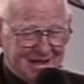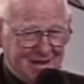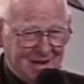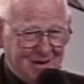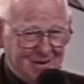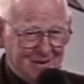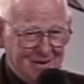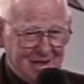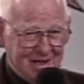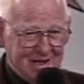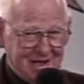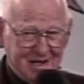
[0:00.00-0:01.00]
You know,
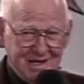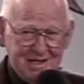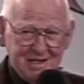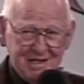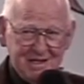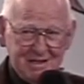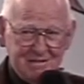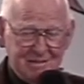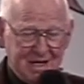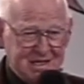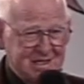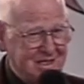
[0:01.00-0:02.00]
and he's a
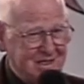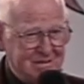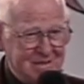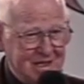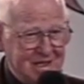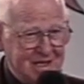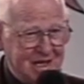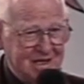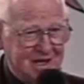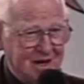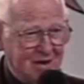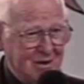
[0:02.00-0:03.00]
blessing to me. I can
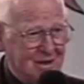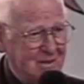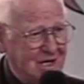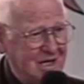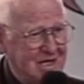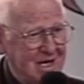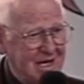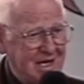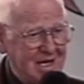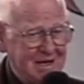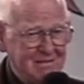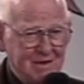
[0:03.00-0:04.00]
call him
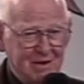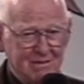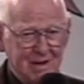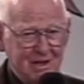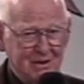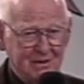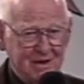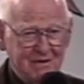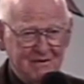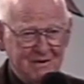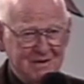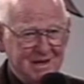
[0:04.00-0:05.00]
anytime, don't make no
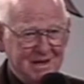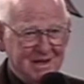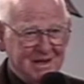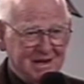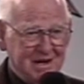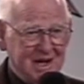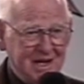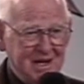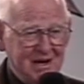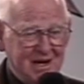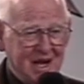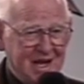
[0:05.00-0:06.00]
difference, day
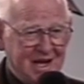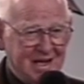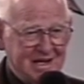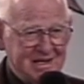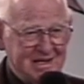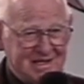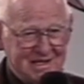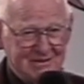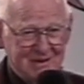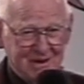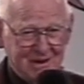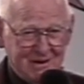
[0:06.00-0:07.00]
or night,
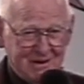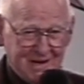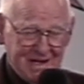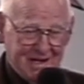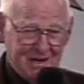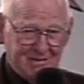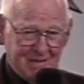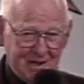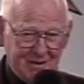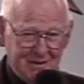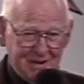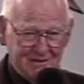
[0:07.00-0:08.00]
don't make
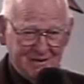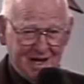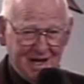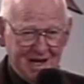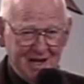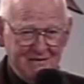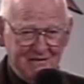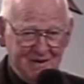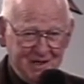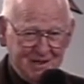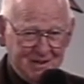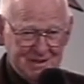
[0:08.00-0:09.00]
no difference how he
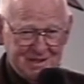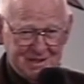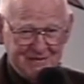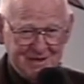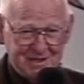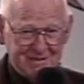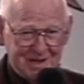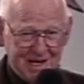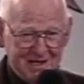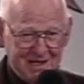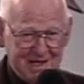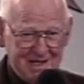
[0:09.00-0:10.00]
feels, if he's
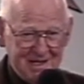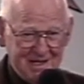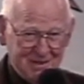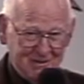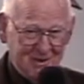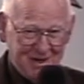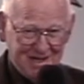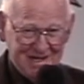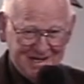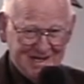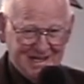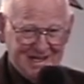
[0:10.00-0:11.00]
about dead or what.
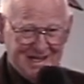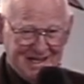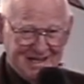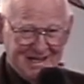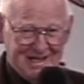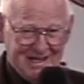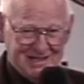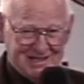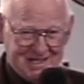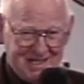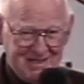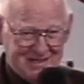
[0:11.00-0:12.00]
It, will
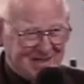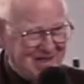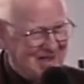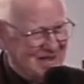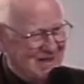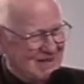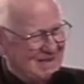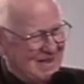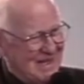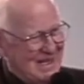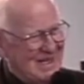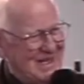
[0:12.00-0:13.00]
still come.
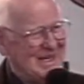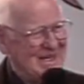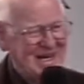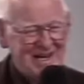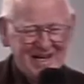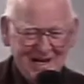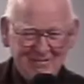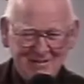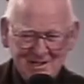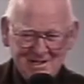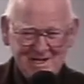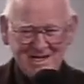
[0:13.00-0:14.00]
And I, and I,
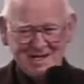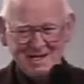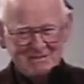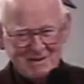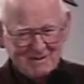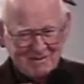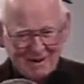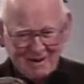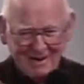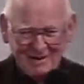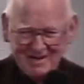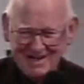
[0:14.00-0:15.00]
appreciate that, Brother Paul.
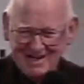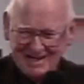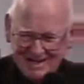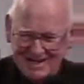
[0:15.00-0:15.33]
I tell